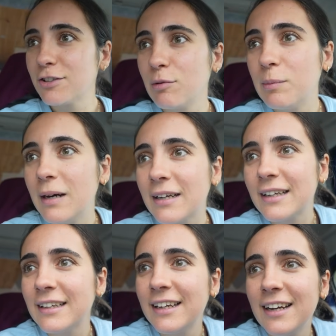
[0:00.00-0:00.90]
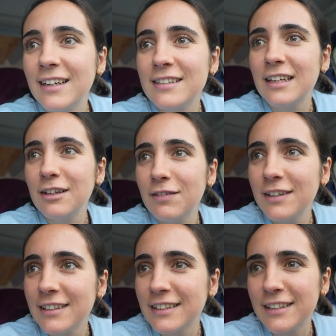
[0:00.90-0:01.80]
coming back and he has a
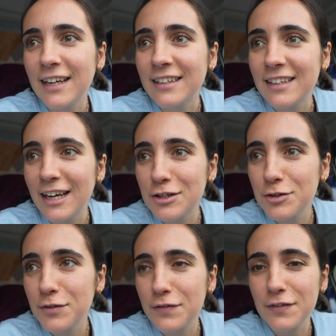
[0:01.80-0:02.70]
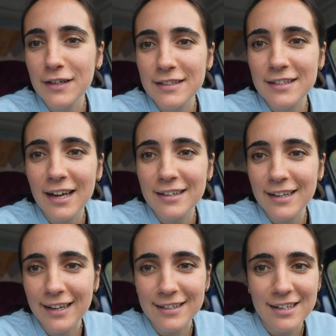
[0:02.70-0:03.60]
leaflet in his hand. I don't know if it's a
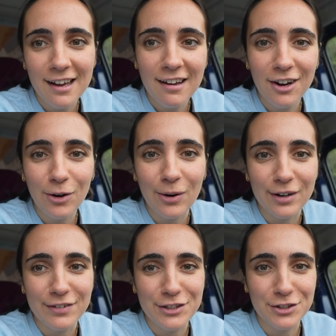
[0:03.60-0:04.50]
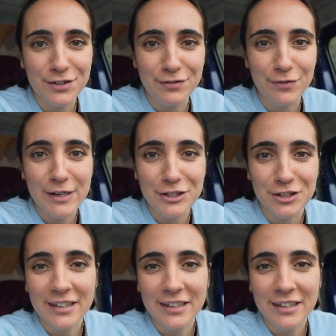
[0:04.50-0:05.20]
ticket or if it's just information.